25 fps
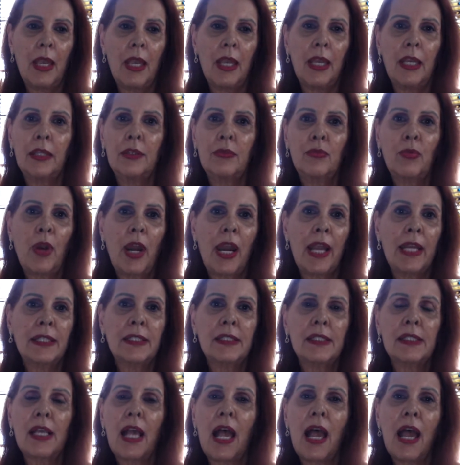It
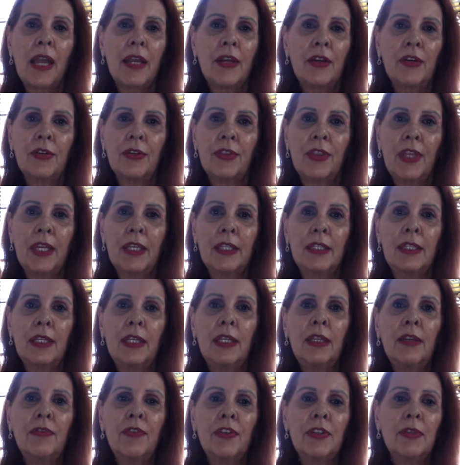ranks higher than
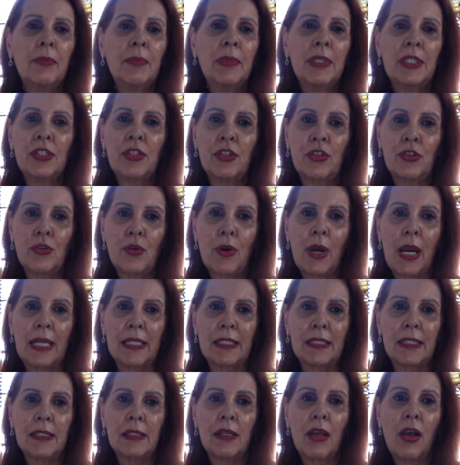even
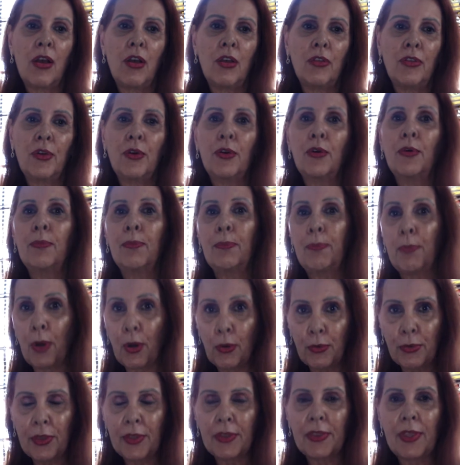mistrust, although
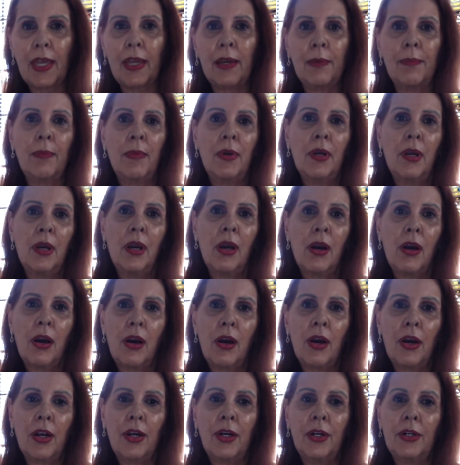both of them
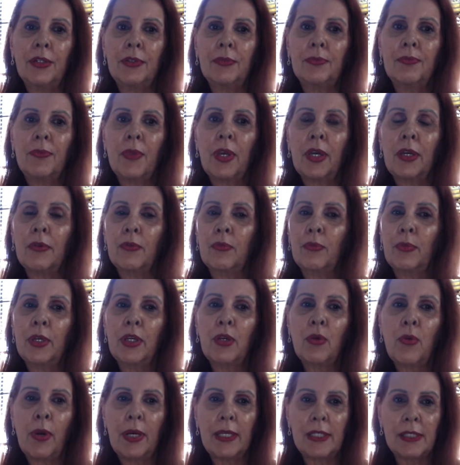are
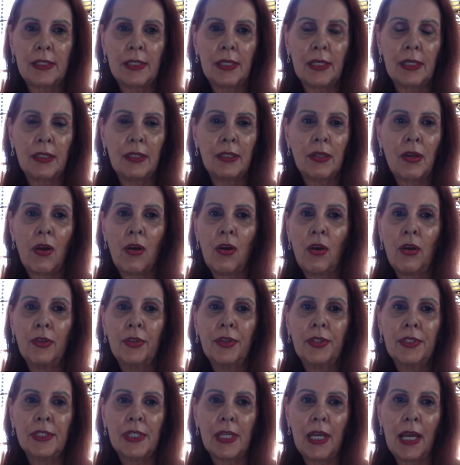requested all
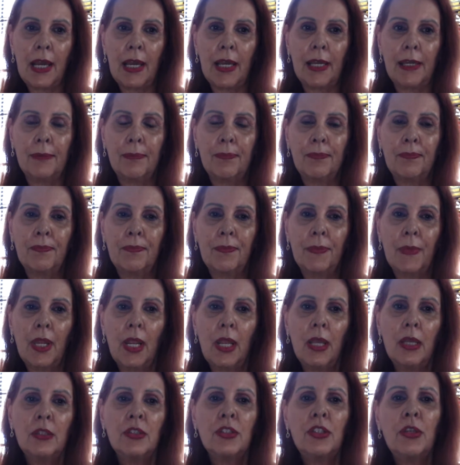the time.
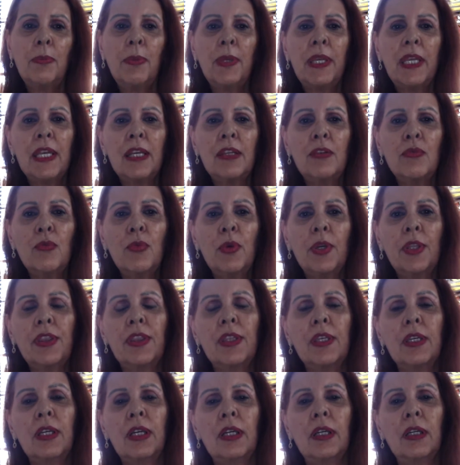To begin with
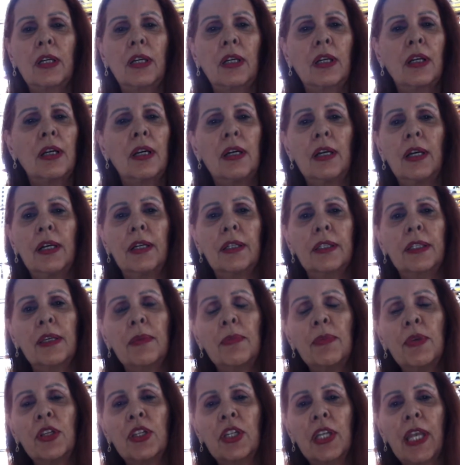the
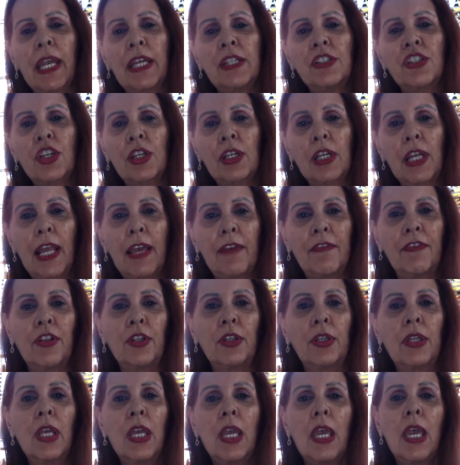communication
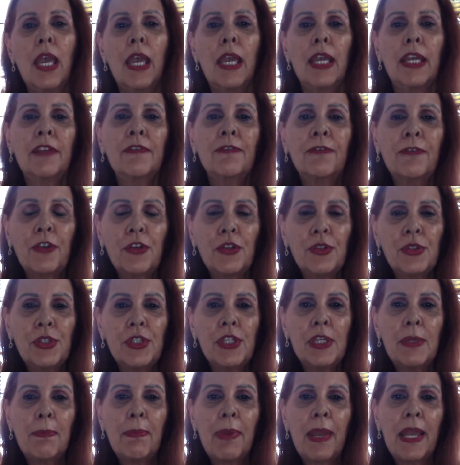level, it first
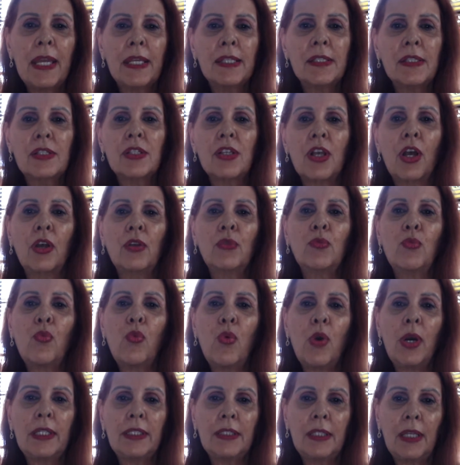depends on
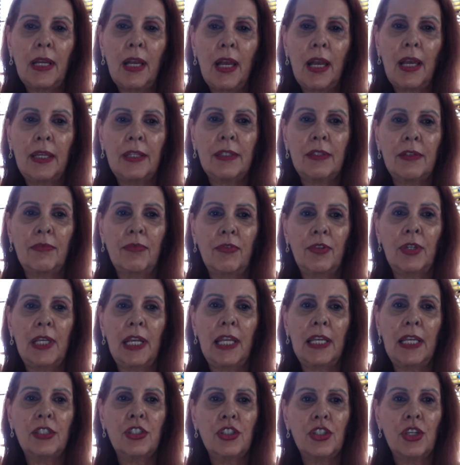what kind of
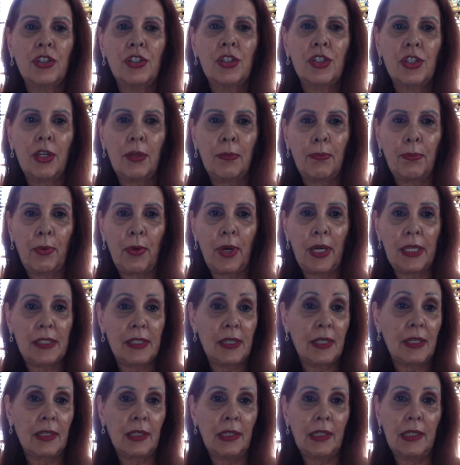relationship
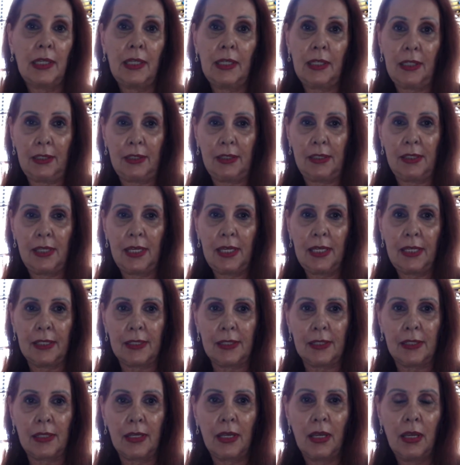presently
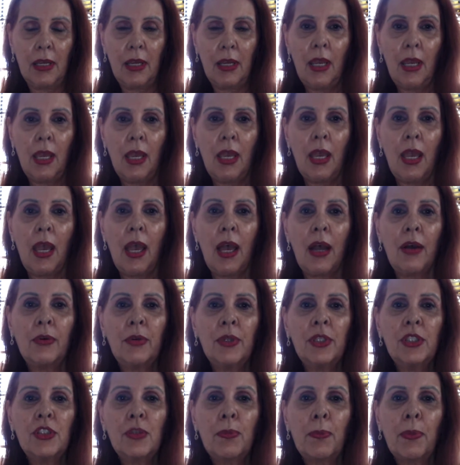exists, how
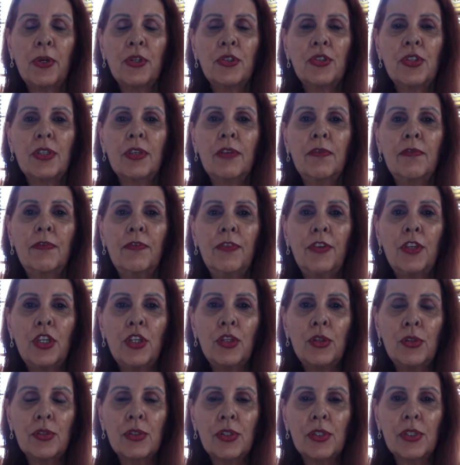each person
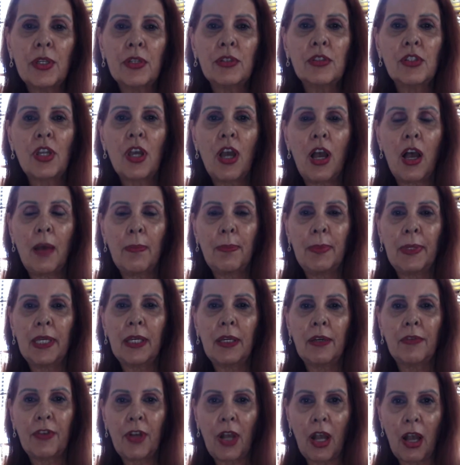views their
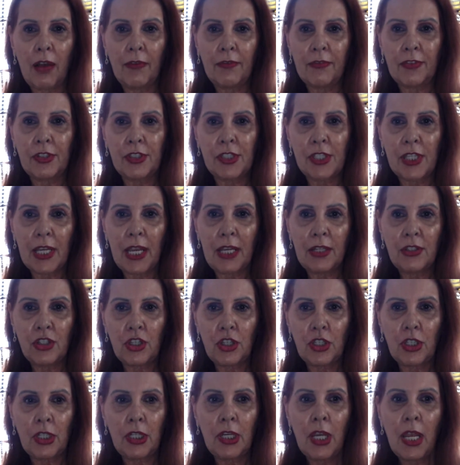topic of
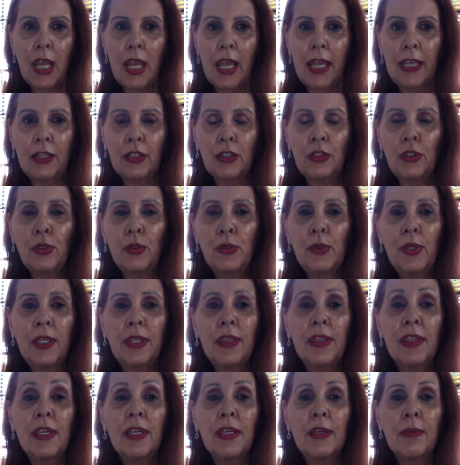conversation,
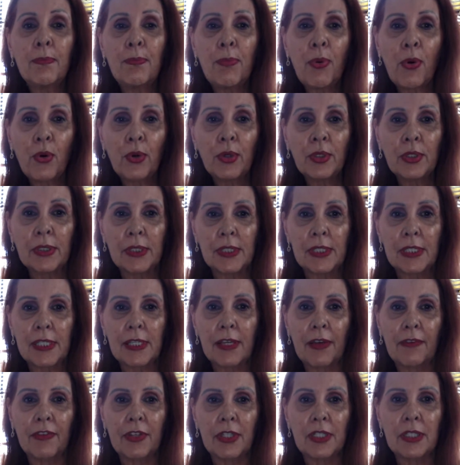including the importance
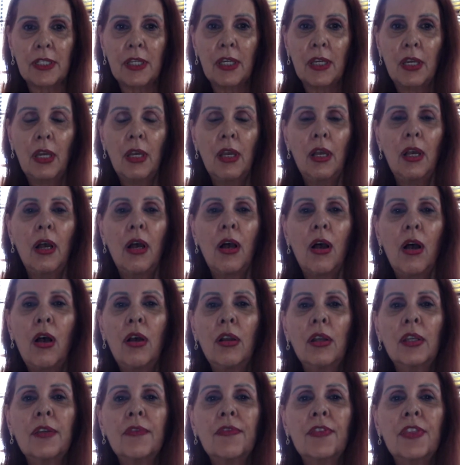of it.
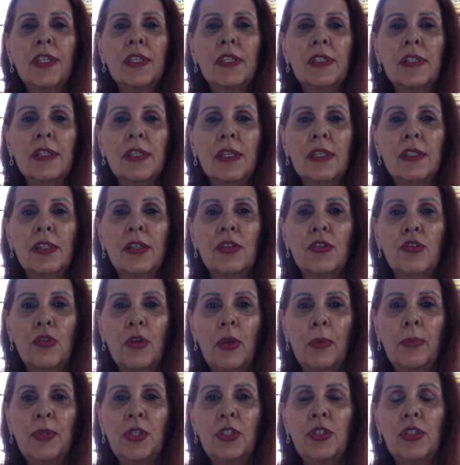All of this is
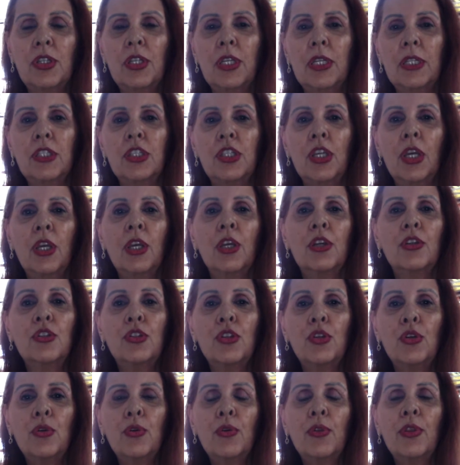attributed
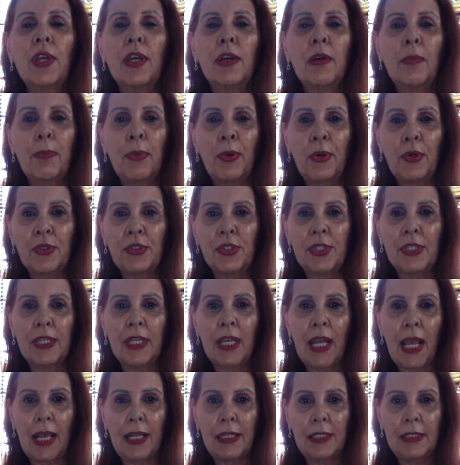to their
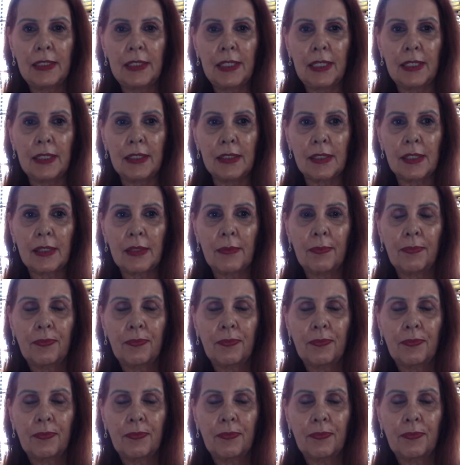personalities.